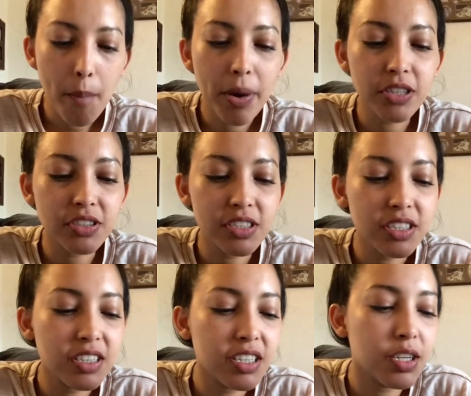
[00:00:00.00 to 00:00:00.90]

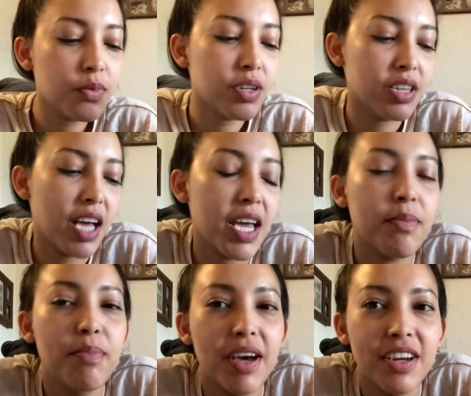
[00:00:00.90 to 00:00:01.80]
personally would
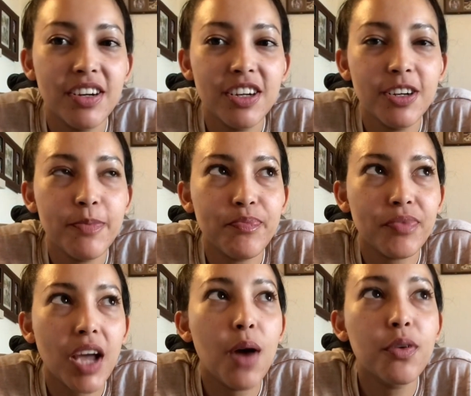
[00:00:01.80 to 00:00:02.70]
like better.
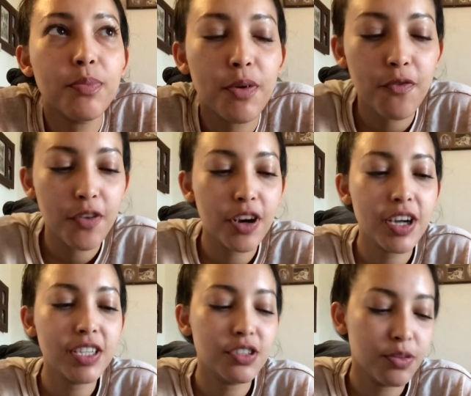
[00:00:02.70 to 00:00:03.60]
I would prefer
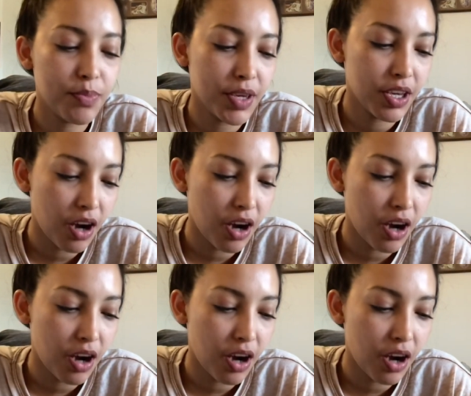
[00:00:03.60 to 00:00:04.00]
it to be